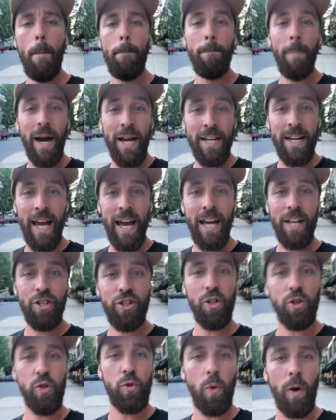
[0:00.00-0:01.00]
Monday,
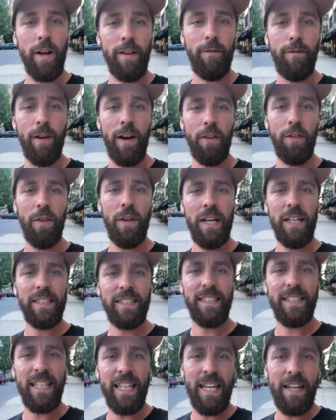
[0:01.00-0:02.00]
June 25th,
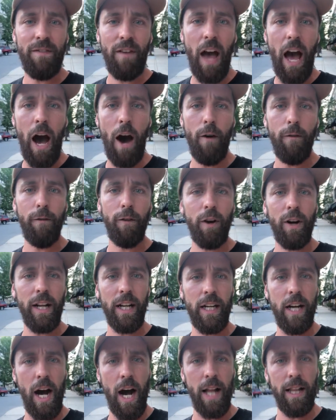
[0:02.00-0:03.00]
Steve, Alfred,
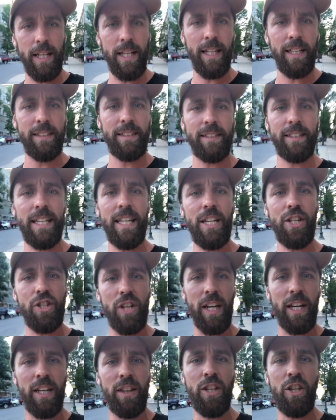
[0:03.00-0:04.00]
and colleagues
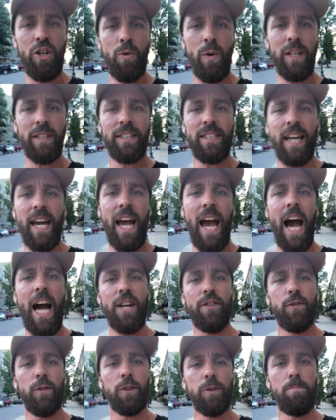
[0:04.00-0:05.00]
teaching in the UNCA
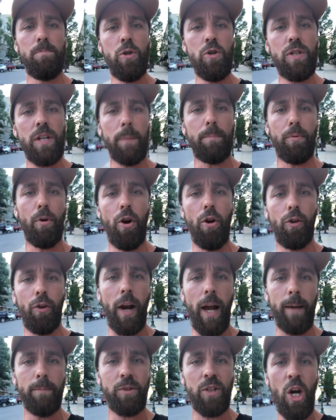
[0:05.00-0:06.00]
Asheville's music
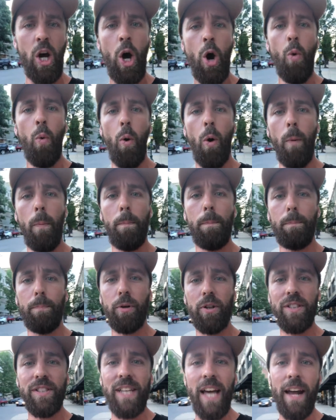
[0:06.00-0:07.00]
programs will
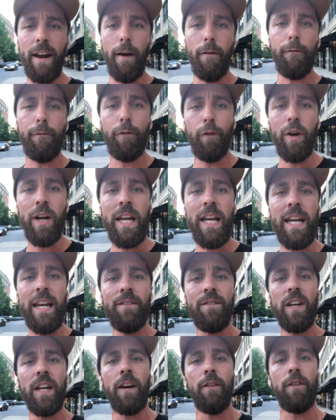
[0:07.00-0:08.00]
present a free
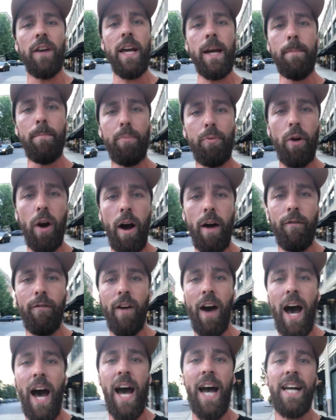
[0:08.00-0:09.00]
evening of
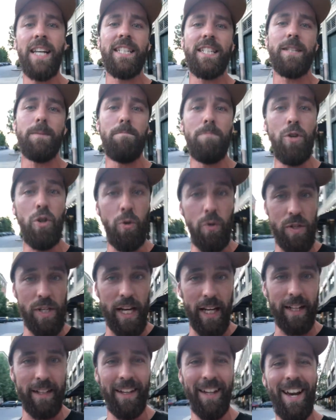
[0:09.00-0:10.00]
improvised
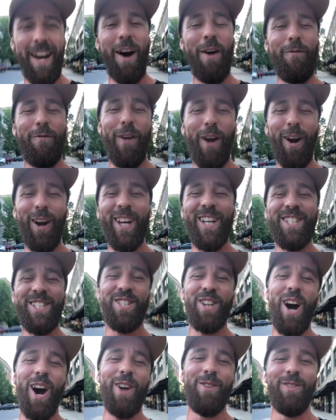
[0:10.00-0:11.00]
music of various
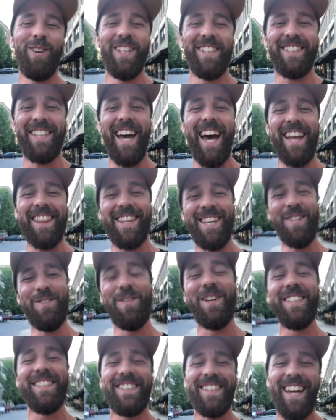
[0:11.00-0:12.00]
genres at the
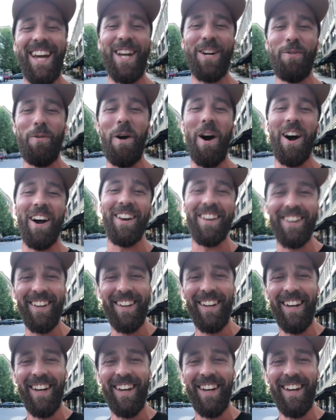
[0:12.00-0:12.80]
UNCA Quad.